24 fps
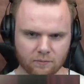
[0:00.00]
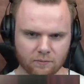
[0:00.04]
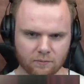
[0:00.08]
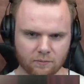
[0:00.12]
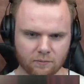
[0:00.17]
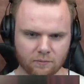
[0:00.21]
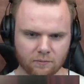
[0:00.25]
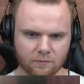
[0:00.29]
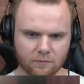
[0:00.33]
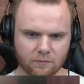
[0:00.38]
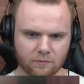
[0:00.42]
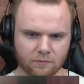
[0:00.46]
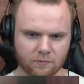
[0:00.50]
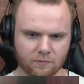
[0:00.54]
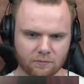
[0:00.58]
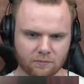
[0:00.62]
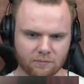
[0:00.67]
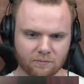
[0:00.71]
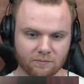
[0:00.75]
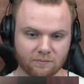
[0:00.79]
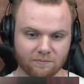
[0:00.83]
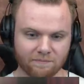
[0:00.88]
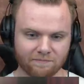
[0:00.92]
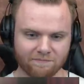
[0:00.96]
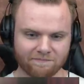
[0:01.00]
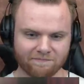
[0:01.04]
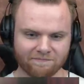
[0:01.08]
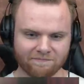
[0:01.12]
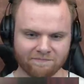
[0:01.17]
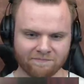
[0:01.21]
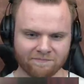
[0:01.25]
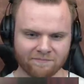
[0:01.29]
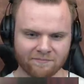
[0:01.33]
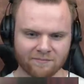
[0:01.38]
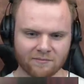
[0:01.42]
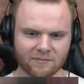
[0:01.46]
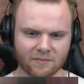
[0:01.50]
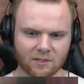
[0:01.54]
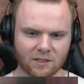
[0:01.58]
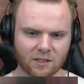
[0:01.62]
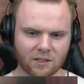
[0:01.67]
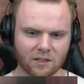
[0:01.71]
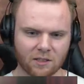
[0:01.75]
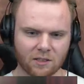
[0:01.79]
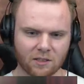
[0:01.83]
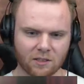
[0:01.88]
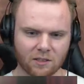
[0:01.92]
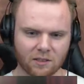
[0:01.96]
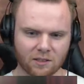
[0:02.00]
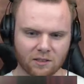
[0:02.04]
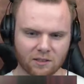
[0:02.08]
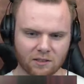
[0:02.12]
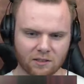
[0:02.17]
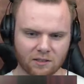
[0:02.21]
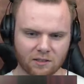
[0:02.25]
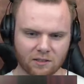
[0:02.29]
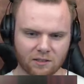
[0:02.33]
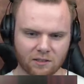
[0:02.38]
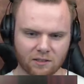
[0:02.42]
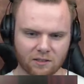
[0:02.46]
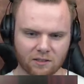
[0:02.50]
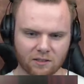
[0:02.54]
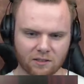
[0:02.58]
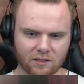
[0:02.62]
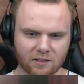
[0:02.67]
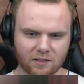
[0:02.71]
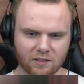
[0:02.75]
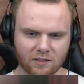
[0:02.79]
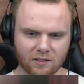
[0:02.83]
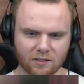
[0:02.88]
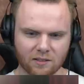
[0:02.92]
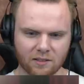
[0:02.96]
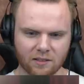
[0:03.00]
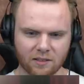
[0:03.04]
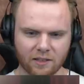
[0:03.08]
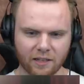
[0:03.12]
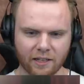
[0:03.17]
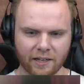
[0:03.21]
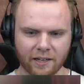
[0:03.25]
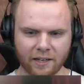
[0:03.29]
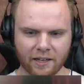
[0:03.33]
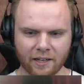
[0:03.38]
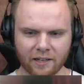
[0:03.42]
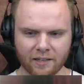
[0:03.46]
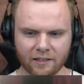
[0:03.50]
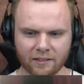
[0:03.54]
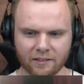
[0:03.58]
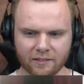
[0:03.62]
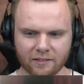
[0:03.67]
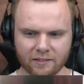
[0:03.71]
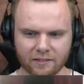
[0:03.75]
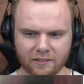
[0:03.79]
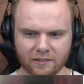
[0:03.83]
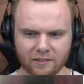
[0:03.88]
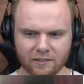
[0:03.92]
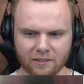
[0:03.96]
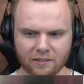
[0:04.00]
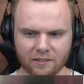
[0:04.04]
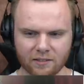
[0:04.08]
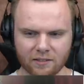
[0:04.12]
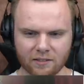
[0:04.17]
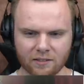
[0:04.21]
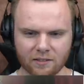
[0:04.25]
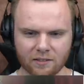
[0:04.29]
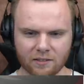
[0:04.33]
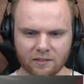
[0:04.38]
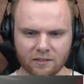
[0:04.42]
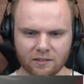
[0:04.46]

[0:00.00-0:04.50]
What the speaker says: No words are spoken by the person on screen.